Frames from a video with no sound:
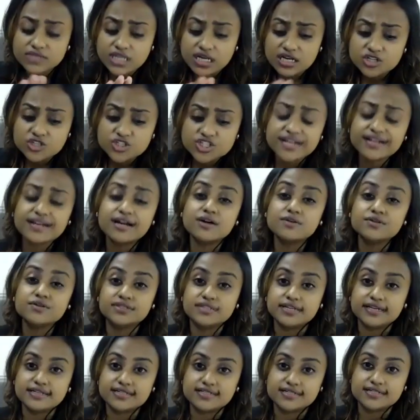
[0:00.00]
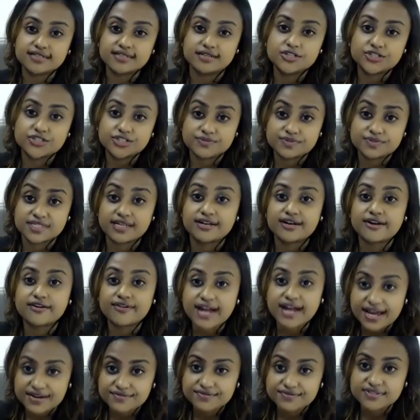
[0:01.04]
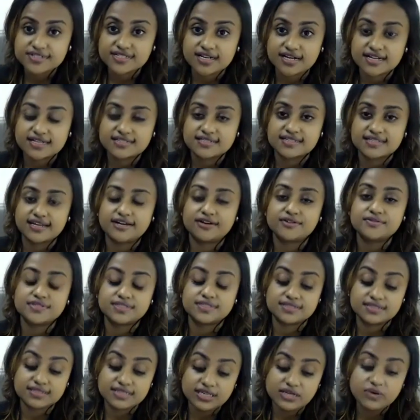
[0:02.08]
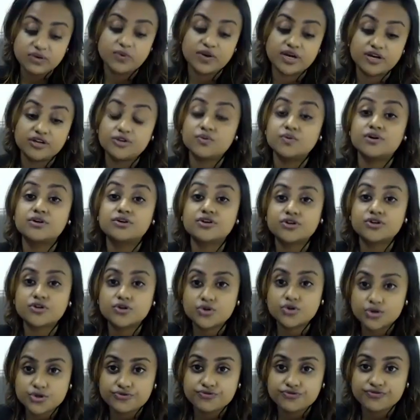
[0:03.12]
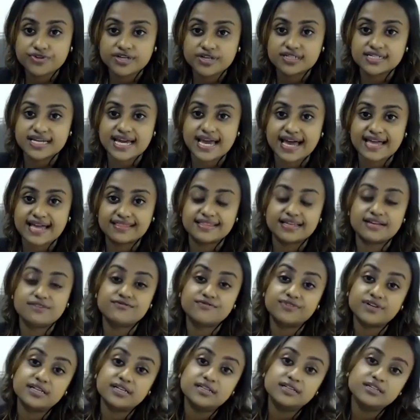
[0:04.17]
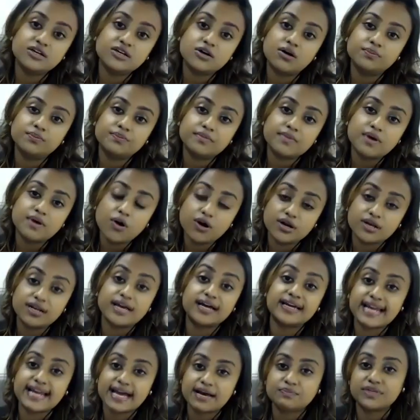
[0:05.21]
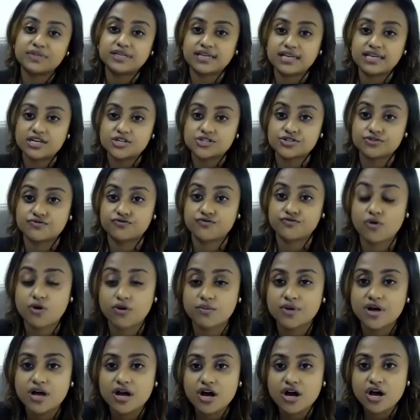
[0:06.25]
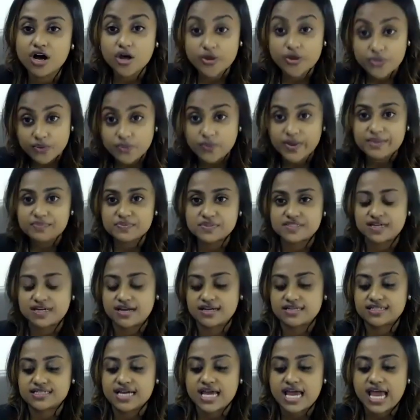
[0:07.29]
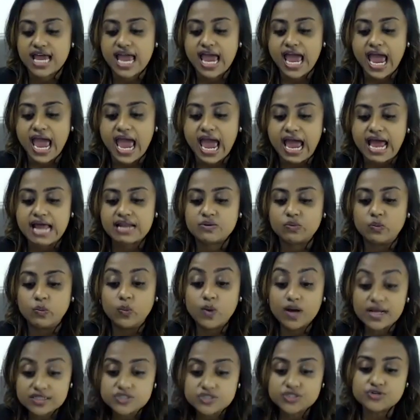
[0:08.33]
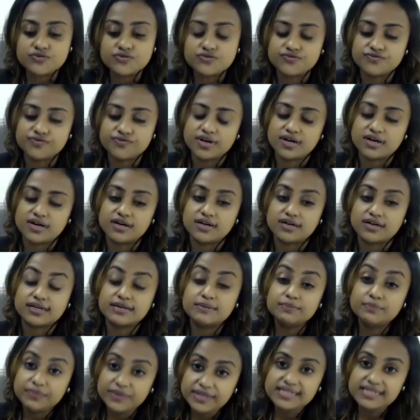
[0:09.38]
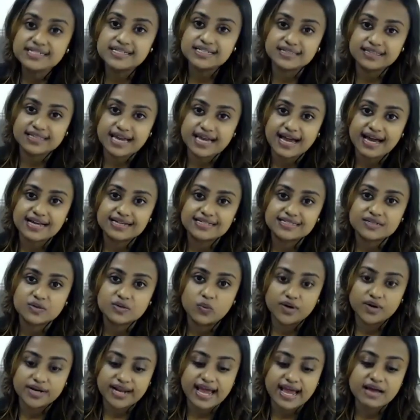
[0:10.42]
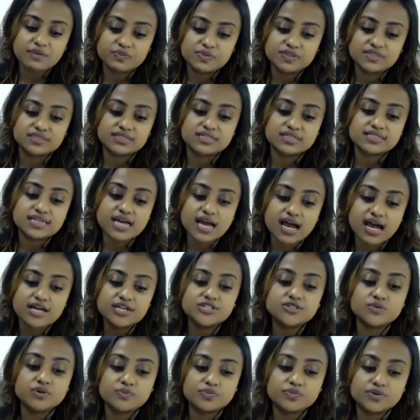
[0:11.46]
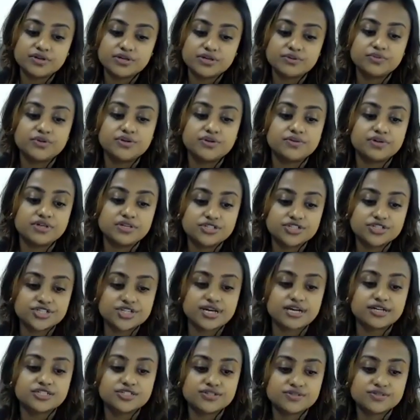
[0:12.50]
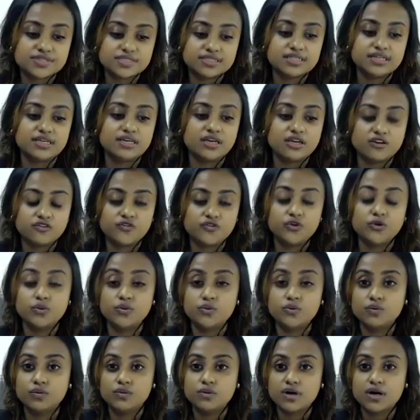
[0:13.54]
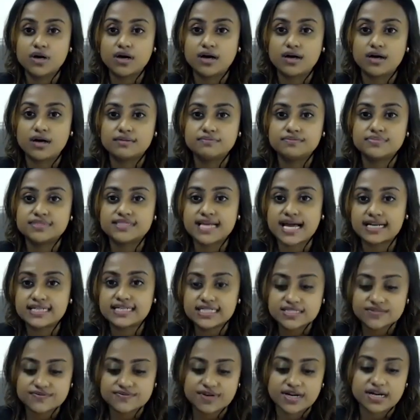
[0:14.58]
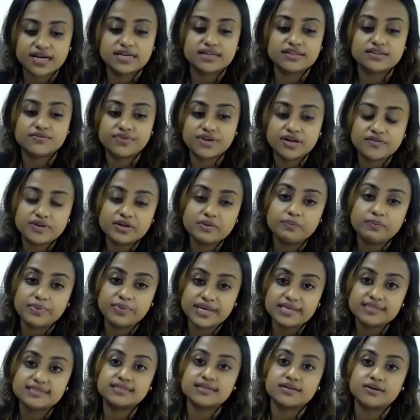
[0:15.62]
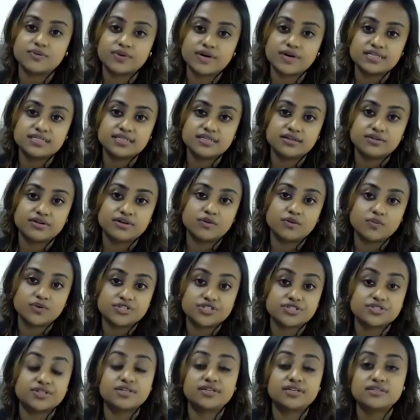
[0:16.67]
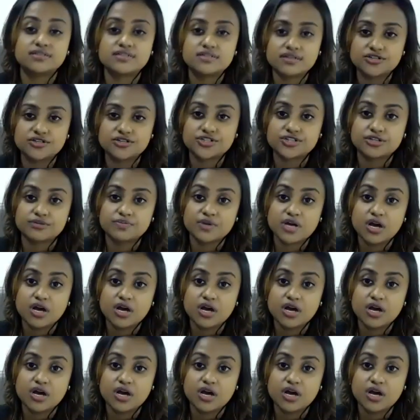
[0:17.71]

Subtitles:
internships that are advertised there, see where you are a good fit, and then fill in the online application form on the website. And once you've completed that, what happens is I do a preliminary check to see if you satisfy the very basic criteria which the internship